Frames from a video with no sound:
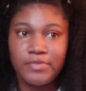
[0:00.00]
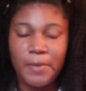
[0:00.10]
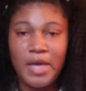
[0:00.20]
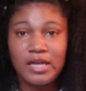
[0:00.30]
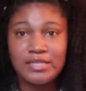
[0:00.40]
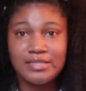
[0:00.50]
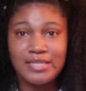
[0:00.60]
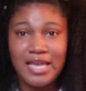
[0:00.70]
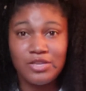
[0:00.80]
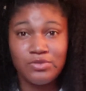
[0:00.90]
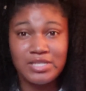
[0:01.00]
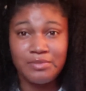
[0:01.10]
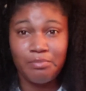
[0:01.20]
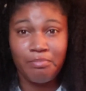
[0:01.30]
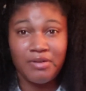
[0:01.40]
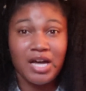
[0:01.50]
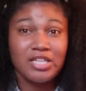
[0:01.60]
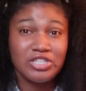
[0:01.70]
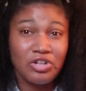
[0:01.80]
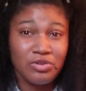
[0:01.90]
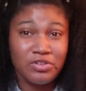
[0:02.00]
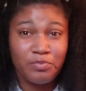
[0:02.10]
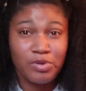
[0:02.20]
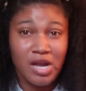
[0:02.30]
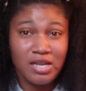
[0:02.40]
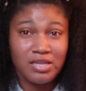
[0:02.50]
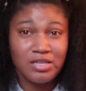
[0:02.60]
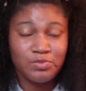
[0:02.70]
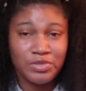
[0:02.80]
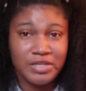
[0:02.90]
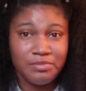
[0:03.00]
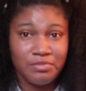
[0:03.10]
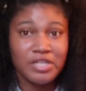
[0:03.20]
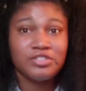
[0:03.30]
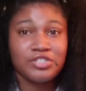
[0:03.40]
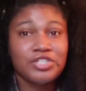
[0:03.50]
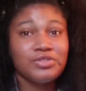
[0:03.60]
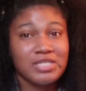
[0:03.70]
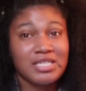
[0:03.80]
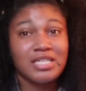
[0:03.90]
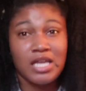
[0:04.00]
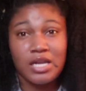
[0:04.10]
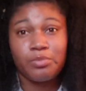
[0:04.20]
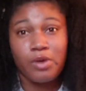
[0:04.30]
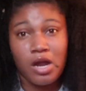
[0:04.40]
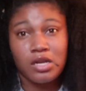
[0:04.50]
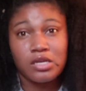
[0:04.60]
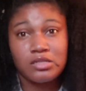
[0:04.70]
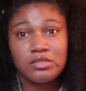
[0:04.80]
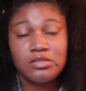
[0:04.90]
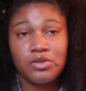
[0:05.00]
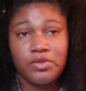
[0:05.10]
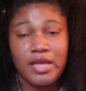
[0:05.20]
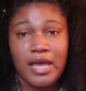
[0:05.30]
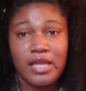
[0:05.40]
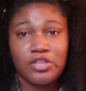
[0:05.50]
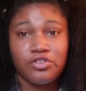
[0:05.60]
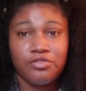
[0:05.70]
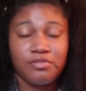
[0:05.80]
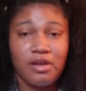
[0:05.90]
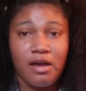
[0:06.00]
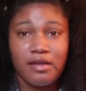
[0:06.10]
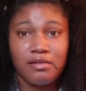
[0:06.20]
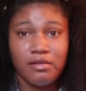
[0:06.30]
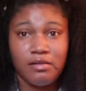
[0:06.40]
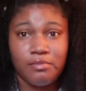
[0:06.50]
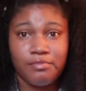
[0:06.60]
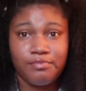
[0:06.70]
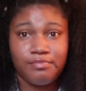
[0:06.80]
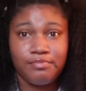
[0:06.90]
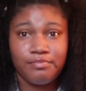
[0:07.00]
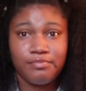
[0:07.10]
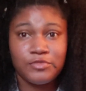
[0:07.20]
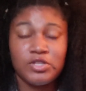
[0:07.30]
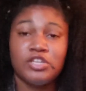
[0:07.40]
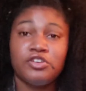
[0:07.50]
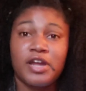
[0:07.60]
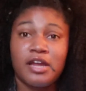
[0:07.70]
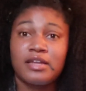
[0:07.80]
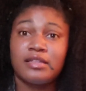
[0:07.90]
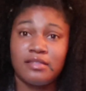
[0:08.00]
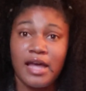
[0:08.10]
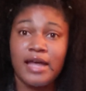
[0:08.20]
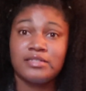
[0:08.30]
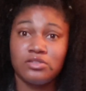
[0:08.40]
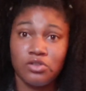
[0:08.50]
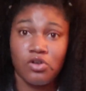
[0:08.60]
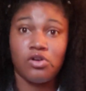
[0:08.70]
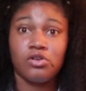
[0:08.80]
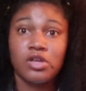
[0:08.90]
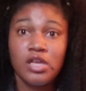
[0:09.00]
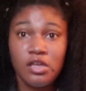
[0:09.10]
I'm not gonna say use a buttload of product, but make sure you're using a lot of products so that you're not so that your hair can last long.